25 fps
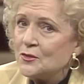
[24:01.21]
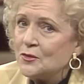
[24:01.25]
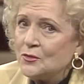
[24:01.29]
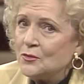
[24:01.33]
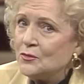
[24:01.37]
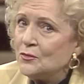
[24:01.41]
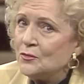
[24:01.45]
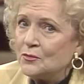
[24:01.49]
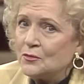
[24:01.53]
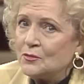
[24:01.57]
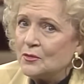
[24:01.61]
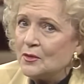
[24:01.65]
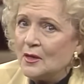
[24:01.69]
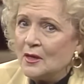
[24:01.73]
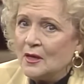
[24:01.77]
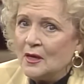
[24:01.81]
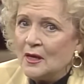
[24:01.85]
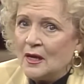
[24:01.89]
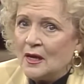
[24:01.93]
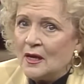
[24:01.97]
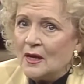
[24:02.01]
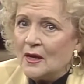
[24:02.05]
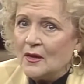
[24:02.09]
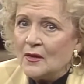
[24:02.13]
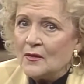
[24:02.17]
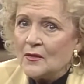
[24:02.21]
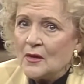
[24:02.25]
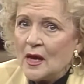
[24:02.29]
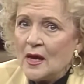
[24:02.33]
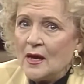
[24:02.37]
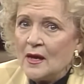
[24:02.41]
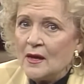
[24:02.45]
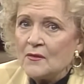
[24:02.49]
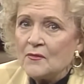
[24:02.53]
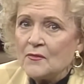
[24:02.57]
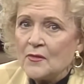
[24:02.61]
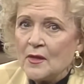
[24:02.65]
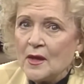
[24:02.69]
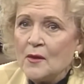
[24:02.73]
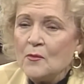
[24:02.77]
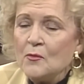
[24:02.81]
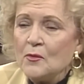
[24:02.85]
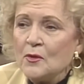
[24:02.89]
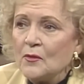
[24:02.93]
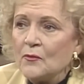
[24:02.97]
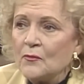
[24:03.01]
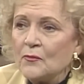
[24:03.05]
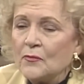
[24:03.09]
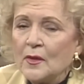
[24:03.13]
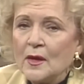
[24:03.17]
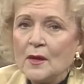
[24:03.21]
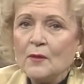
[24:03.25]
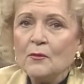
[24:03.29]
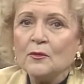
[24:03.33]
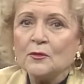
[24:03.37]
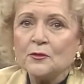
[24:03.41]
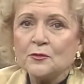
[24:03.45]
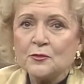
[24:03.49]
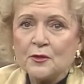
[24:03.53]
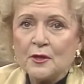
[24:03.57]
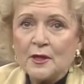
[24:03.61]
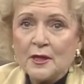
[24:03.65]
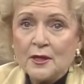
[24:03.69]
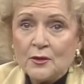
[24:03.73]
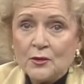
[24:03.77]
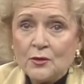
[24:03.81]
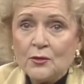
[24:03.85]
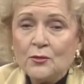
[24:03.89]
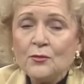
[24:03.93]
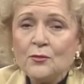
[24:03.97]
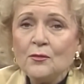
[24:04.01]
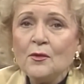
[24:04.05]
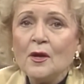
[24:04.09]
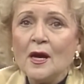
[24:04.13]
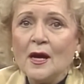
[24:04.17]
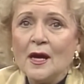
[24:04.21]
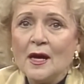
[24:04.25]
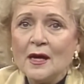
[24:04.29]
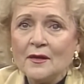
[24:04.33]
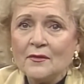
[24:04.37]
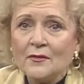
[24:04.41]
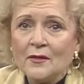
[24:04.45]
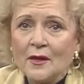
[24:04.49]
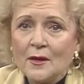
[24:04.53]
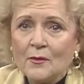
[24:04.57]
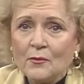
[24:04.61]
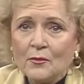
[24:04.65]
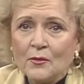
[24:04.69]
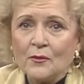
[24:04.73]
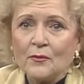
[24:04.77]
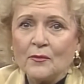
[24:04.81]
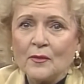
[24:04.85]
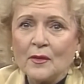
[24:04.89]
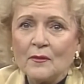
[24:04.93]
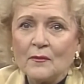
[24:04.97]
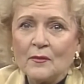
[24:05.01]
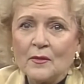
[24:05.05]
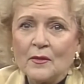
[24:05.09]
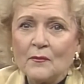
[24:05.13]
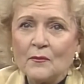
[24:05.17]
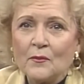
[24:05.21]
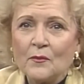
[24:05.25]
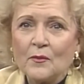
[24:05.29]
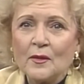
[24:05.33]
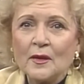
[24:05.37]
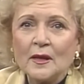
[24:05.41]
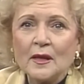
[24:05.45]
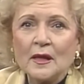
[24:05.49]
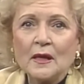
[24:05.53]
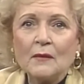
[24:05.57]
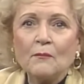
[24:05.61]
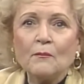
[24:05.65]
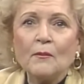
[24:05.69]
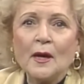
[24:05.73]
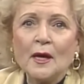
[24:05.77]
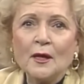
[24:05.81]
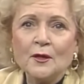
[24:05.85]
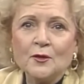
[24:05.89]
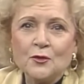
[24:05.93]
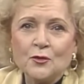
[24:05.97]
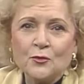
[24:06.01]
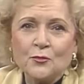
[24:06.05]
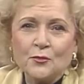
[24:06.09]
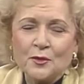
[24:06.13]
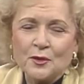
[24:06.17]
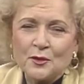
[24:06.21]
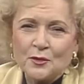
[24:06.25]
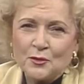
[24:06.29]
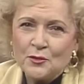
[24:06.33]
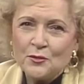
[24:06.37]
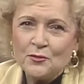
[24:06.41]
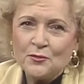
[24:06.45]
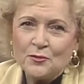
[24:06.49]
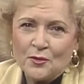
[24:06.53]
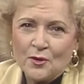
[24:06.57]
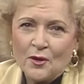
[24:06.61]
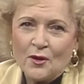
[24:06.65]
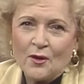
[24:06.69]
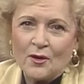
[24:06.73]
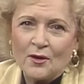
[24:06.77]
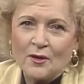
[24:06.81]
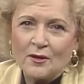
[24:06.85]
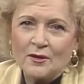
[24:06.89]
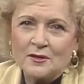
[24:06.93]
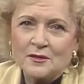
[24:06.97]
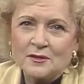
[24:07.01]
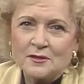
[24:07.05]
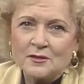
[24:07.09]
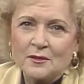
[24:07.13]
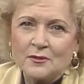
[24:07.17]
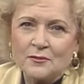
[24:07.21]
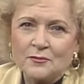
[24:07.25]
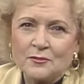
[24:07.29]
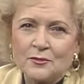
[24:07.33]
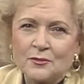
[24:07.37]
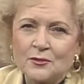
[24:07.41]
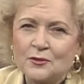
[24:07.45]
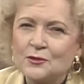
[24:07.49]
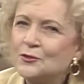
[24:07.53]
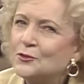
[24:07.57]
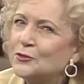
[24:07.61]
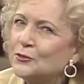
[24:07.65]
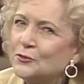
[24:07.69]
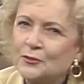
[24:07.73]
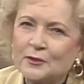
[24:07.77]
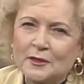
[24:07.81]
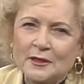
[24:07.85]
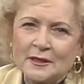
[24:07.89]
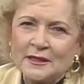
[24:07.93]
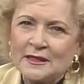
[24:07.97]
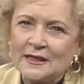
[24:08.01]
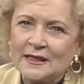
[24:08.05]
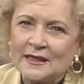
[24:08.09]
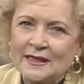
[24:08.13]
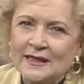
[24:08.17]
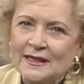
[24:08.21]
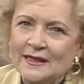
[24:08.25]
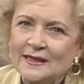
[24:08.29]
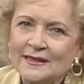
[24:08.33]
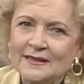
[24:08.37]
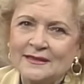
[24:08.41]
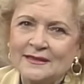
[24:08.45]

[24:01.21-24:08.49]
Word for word: to you and they will they will train you and they will uh, bond you with a new dog. Isn't that so wonderful? do it, honey.